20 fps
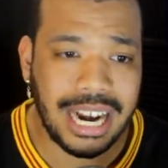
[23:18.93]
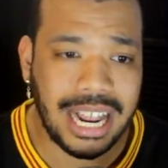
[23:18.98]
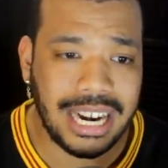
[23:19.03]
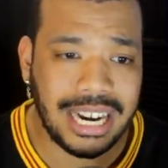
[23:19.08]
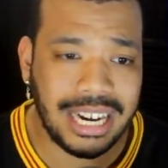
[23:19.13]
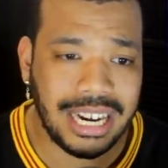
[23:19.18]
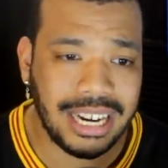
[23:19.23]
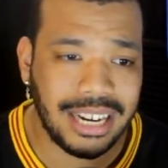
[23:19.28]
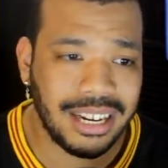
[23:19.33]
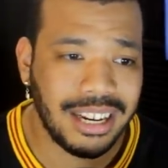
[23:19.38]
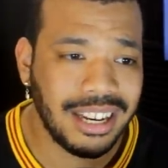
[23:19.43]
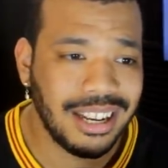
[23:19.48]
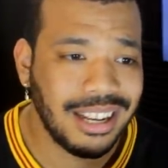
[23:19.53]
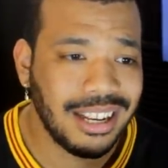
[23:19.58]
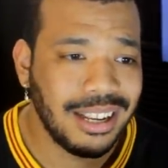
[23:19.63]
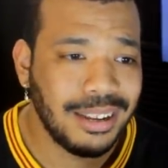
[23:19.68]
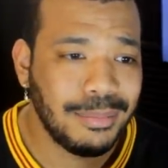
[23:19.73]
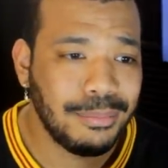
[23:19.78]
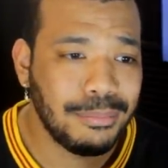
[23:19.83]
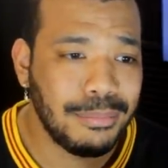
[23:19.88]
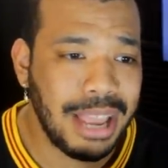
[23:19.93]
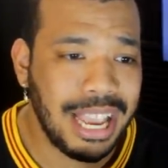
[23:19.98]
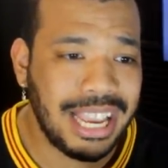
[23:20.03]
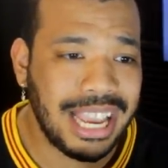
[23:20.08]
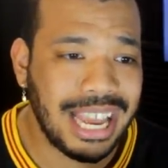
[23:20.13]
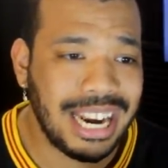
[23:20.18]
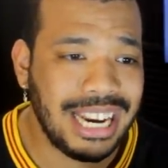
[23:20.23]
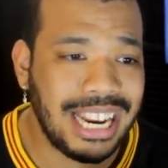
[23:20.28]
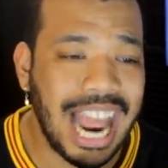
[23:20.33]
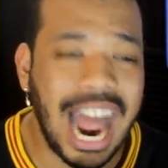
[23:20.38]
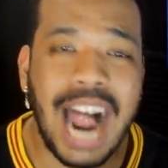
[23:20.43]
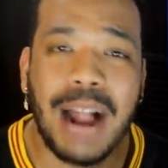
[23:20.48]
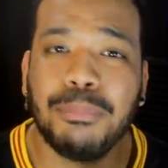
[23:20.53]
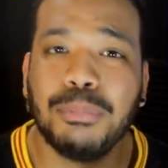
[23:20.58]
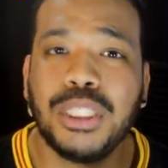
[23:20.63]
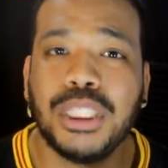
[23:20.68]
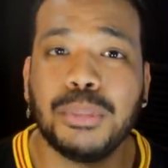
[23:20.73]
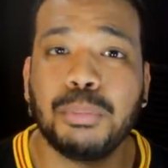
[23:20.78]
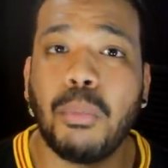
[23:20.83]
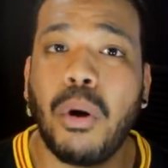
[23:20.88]
They didn't make any
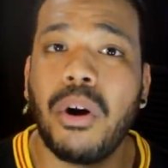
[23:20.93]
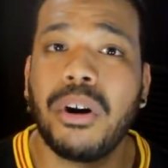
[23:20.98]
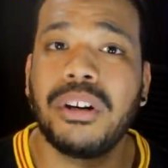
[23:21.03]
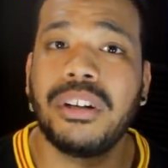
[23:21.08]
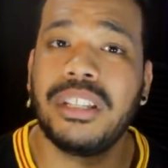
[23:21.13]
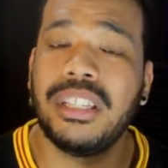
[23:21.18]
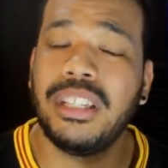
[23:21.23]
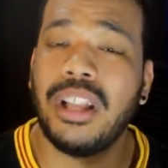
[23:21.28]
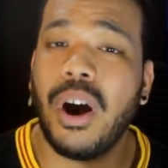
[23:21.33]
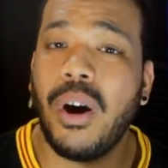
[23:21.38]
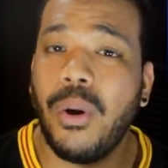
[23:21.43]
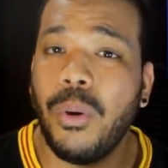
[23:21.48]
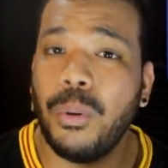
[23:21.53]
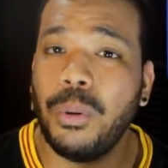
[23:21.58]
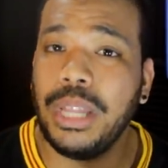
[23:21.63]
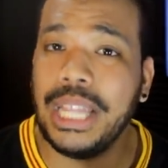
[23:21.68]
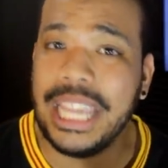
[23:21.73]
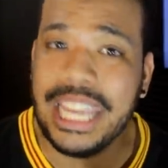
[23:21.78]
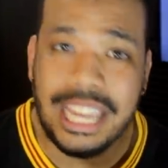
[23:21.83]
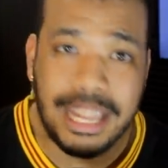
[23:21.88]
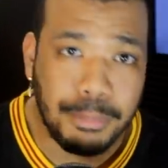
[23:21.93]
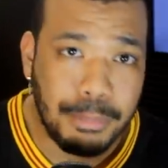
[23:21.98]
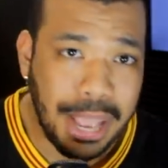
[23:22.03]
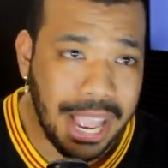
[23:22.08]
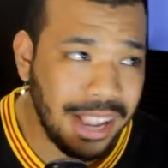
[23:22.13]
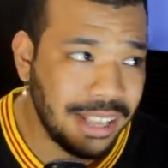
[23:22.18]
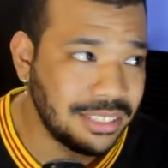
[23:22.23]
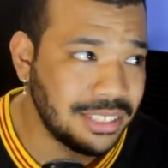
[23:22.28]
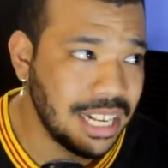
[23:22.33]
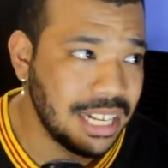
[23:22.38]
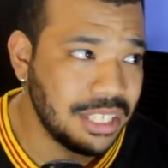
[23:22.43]
I'm smarter than the whole league picks.